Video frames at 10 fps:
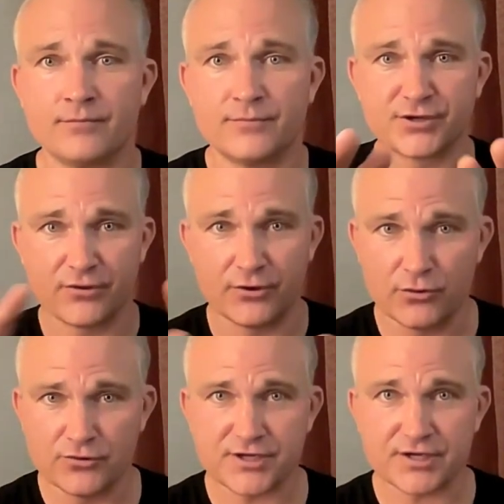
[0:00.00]
So the
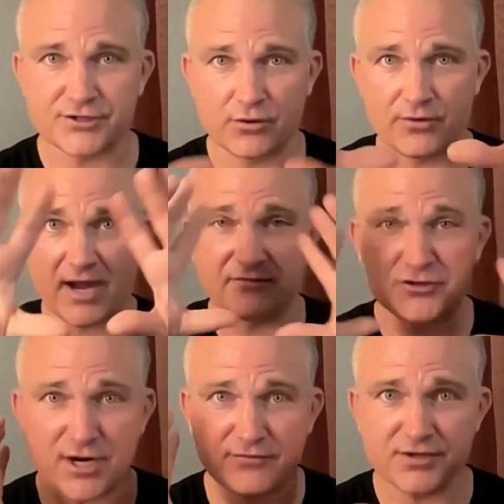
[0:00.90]
news, so I've
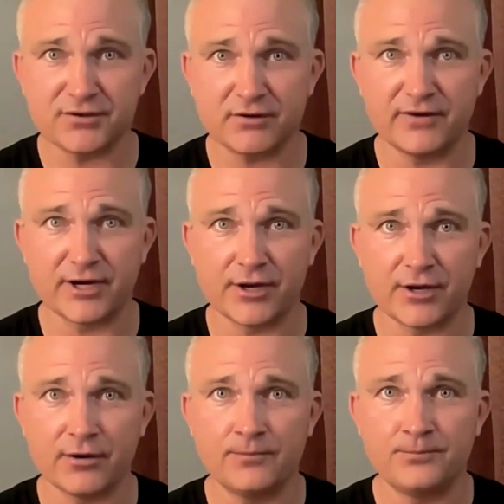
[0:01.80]
shared this on
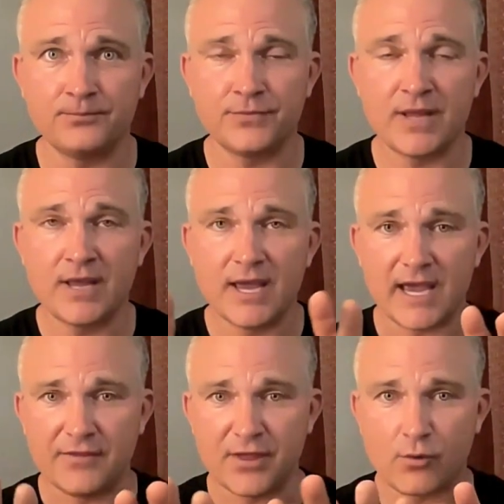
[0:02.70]
video.
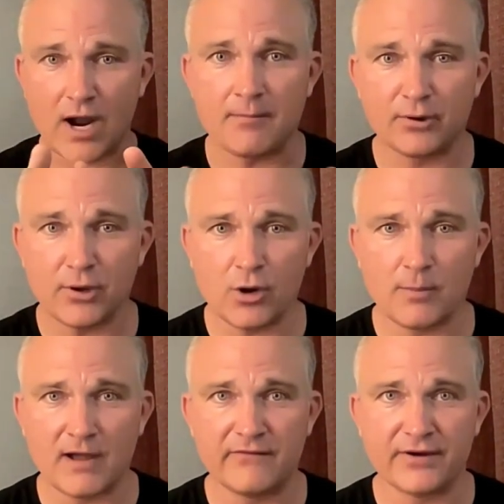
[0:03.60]
And then right below
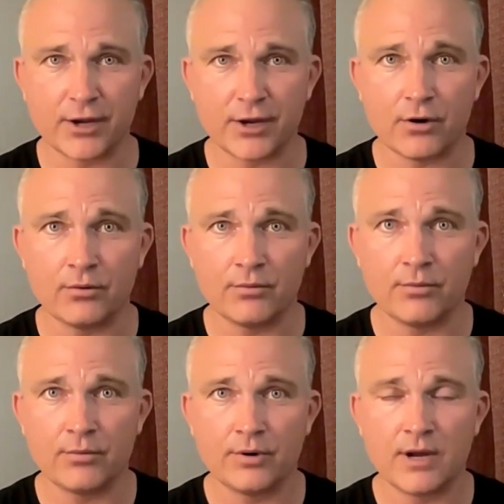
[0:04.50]
my video,
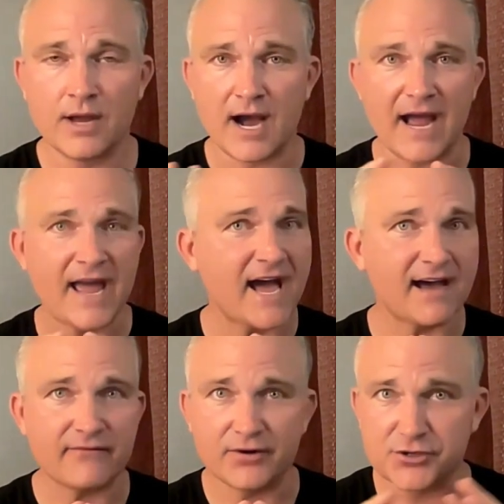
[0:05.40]
I
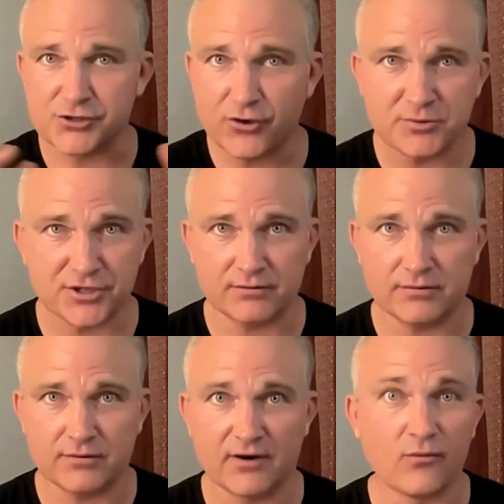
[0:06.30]
have a description
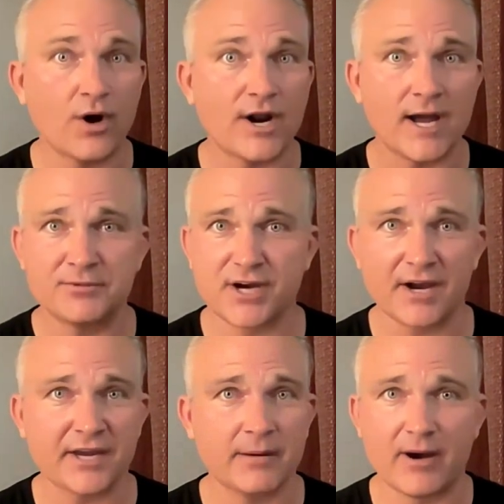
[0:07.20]
of what I'm
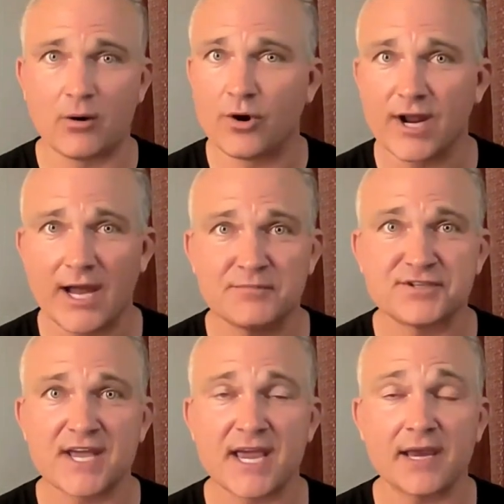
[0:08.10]
talking about, what I'm
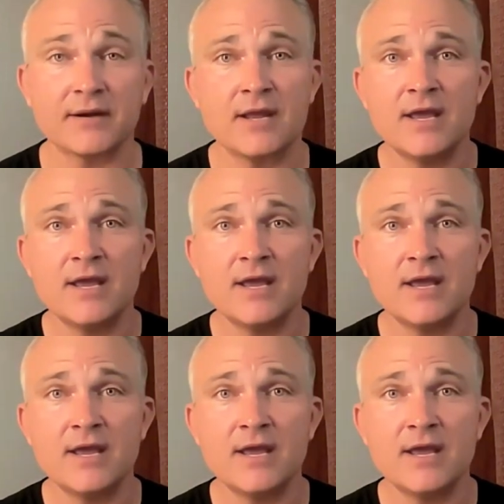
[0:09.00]
saying.